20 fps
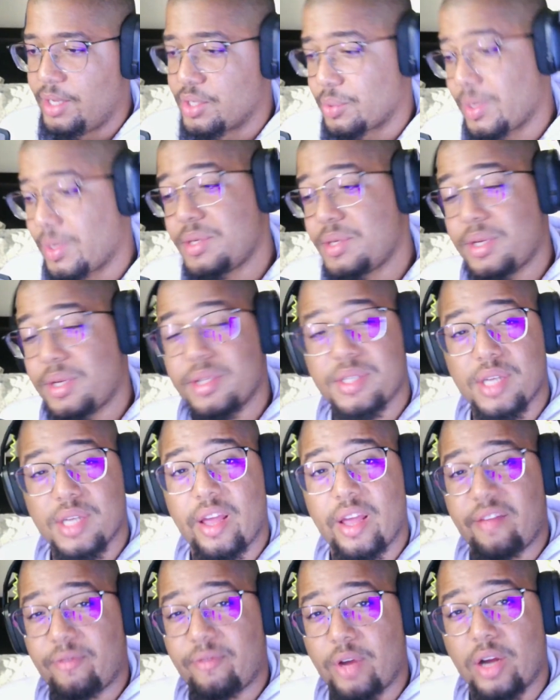So as you can tell,
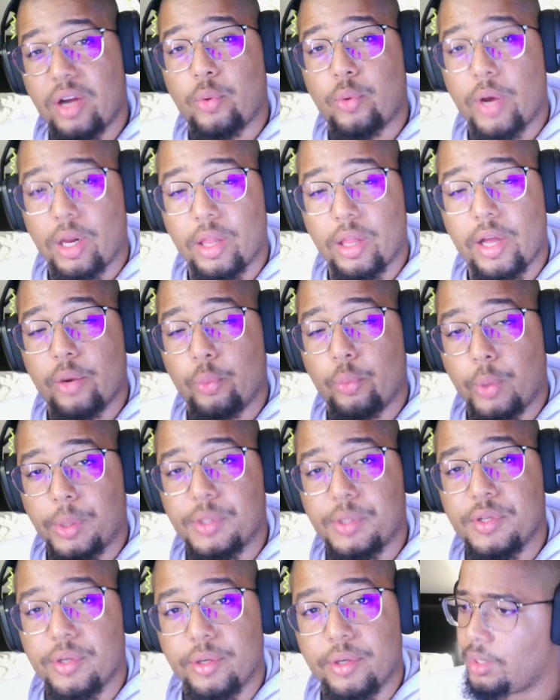I've got quite a lot of
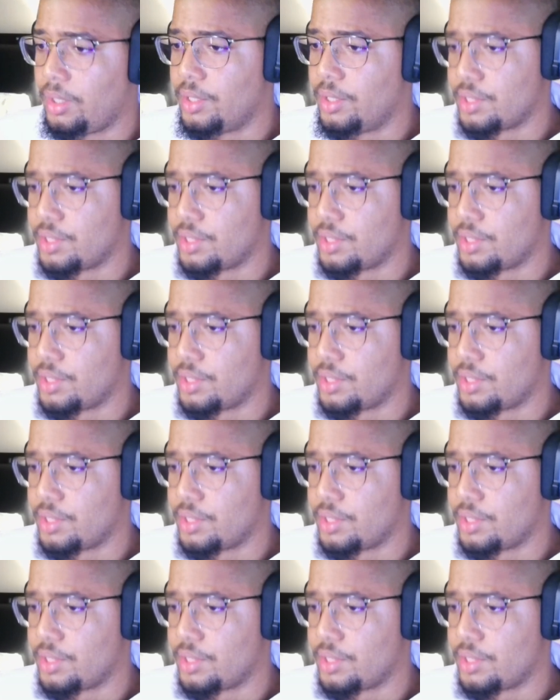work to do.